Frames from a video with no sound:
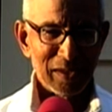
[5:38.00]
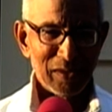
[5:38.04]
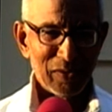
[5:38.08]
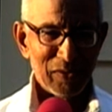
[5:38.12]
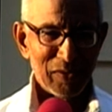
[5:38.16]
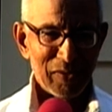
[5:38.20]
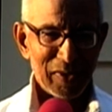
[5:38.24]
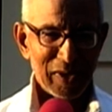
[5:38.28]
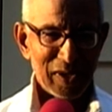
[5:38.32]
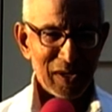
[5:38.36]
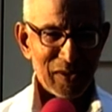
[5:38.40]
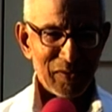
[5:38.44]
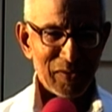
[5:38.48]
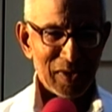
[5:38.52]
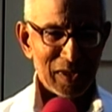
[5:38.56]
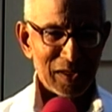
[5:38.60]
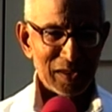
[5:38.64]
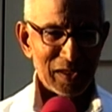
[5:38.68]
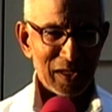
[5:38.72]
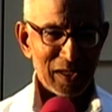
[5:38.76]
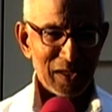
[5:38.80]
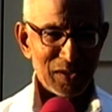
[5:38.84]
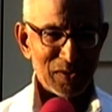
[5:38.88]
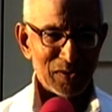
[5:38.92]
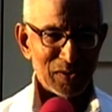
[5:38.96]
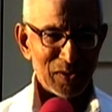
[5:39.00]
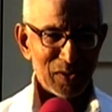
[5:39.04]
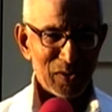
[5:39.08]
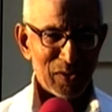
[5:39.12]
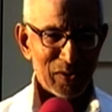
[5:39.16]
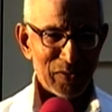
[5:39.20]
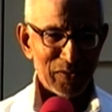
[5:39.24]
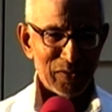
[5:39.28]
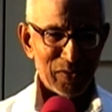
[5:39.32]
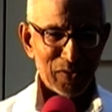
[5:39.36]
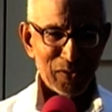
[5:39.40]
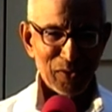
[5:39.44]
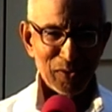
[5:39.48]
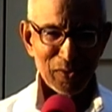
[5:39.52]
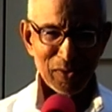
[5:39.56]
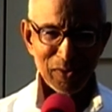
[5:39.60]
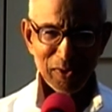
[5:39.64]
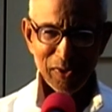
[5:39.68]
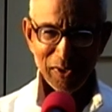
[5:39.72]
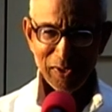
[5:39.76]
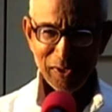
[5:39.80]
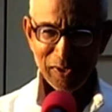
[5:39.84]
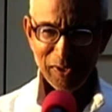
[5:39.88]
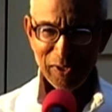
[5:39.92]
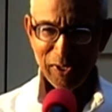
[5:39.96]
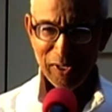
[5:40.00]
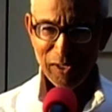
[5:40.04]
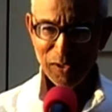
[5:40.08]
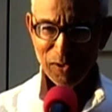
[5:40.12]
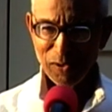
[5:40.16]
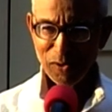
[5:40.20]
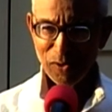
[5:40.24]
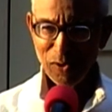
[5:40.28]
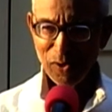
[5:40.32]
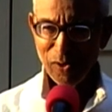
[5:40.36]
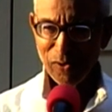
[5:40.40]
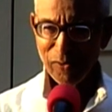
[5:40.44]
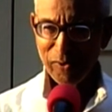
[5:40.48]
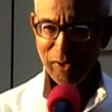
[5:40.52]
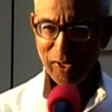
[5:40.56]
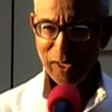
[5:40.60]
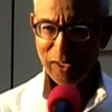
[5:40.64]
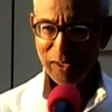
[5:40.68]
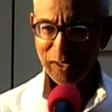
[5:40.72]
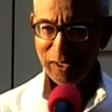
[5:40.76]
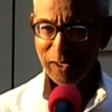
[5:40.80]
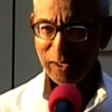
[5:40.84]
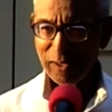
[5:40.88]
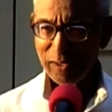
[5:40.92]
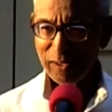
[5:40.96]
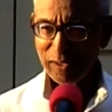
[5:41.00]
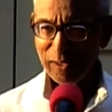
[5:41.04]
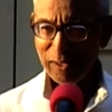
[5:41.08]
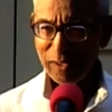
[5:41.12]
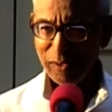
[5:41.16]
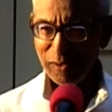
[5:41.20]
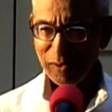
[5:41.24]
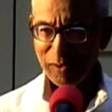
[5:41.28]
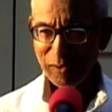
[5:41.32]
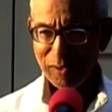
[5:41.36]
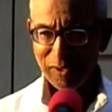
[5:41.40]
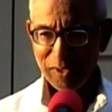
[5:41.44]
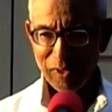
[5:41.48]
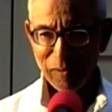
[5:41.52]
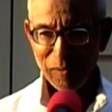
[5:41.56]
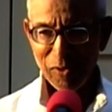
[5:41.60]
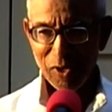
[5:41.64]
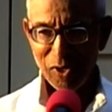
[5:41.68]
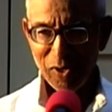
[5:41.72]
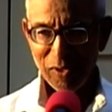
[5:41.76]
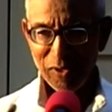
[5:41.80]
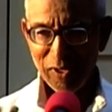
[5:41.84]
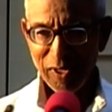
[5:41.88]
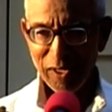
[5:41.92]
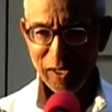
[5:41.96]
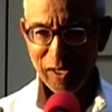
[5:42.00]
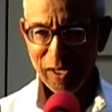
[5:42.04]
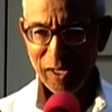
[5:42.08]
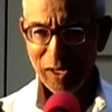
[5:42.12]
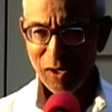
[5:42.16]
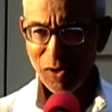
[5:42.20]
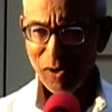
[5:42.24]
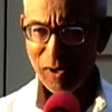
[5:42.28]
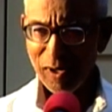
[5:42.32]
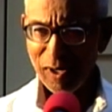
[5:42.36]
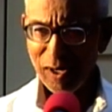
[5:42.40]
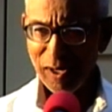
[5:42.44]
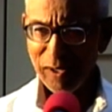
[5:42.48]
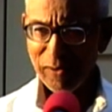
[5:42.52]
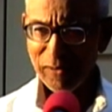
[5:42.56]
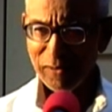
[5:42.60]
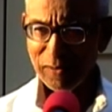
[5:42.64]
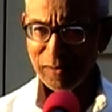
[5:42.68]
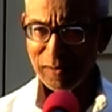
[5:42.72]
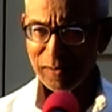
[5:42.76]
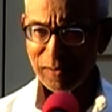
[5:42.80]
Wherever there is no food, there is no water, the body cannot live.